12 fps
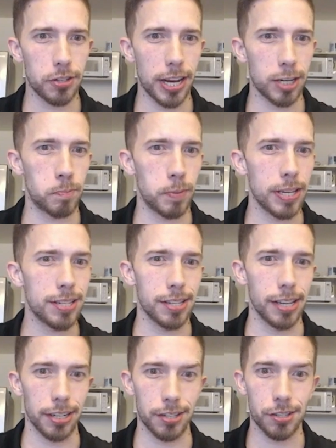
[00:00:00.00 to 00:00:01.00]
takes
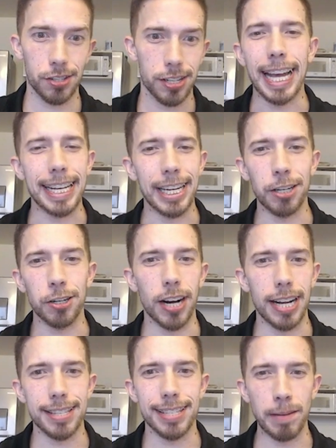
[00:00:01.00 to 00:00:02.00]
b6. And here,
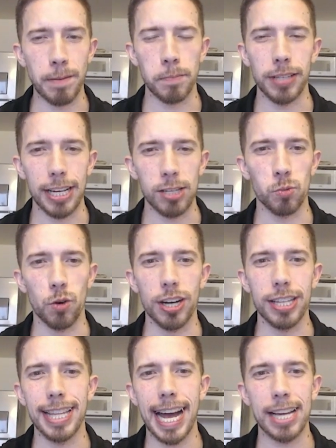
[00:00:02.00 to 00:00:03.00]
Hans Niemann plays
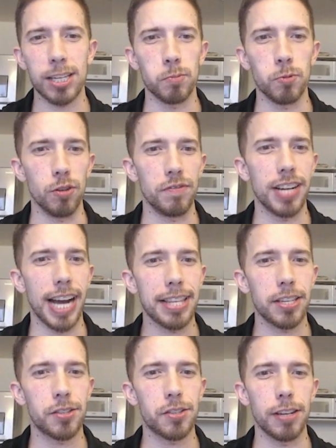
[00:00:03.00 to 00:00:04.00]
one last move,
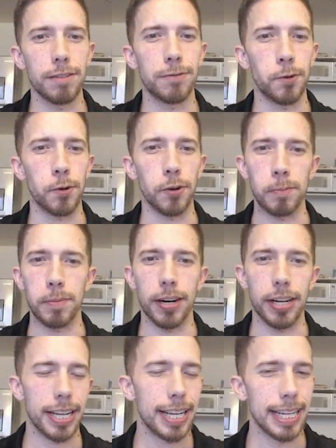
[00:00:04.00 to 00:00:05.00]
knight to c4,
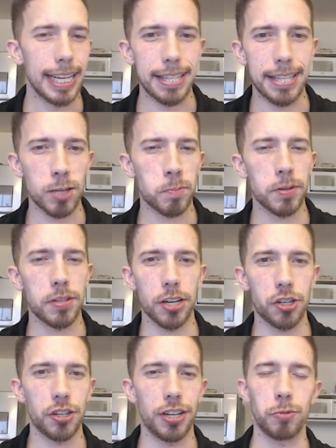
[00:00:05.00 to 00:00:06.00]
but in this
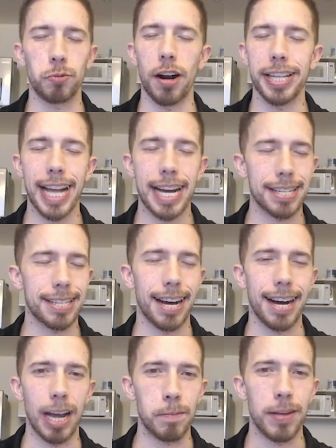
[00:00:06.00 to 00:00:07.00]
position, he's running out of
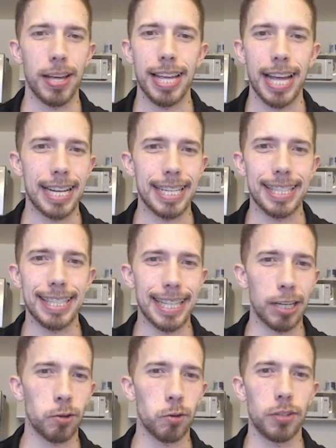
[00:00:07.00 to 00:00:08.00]
time, and he
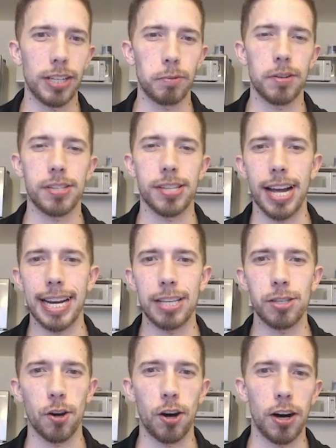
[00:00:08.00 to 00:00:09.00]
literally
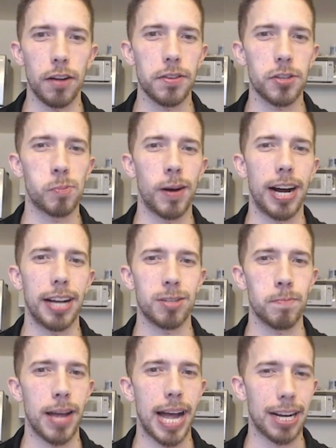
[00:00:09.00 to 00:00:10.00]
resigns on the spot
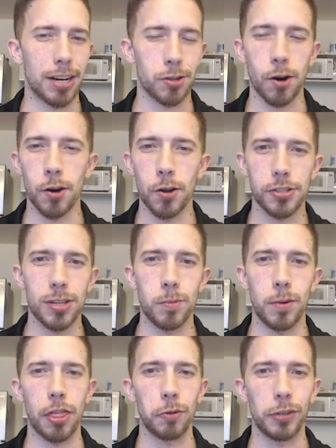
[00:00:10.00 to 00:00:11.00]
to Magnus Carlsen
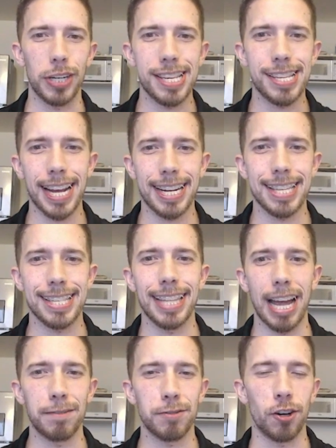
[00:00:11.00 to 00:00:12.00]
with 3 seconds
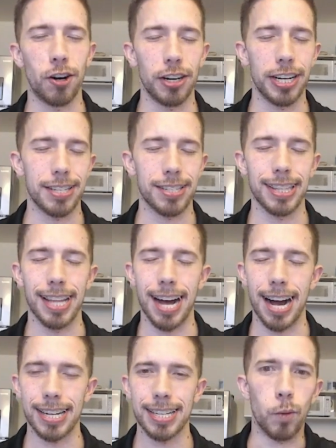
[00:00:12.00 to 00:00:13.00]
left on his
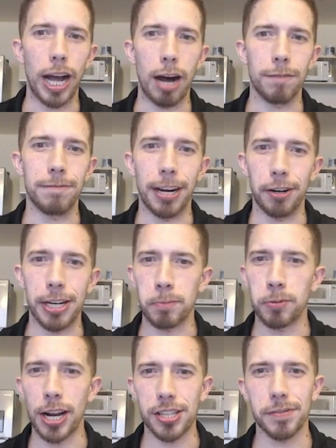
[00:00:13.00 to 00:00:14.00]
clock. Wow, very
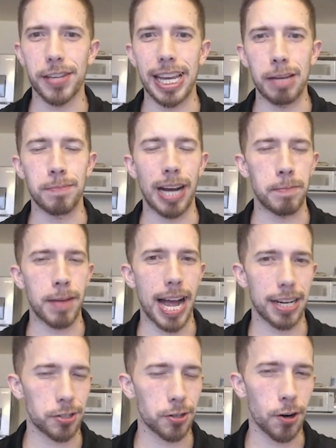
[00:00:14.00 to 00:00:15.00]
impressive game by
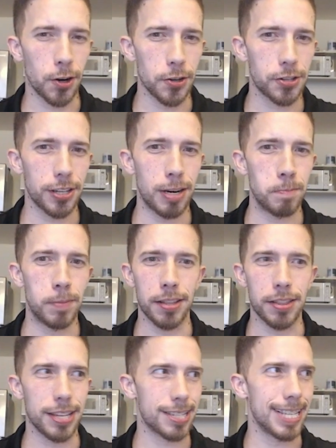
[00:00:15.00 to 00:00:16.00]
Magnus Carlsen,
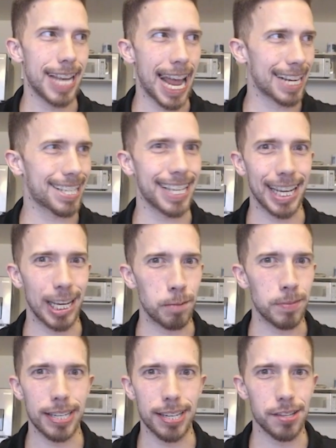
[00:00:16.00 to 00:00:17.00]
but this next
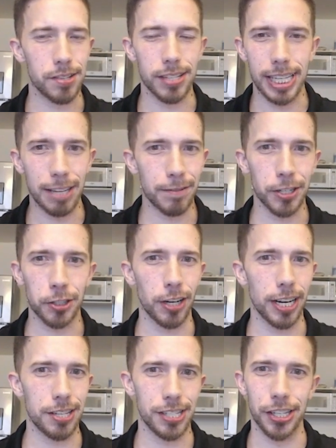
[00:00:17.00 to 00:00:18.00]
game is even
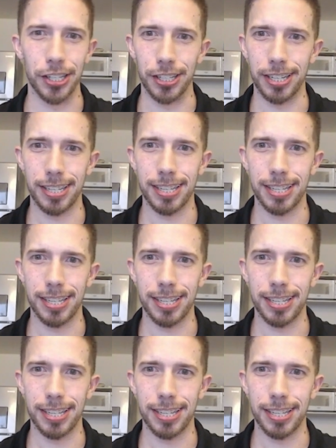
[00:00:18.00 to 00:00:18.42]
crazier.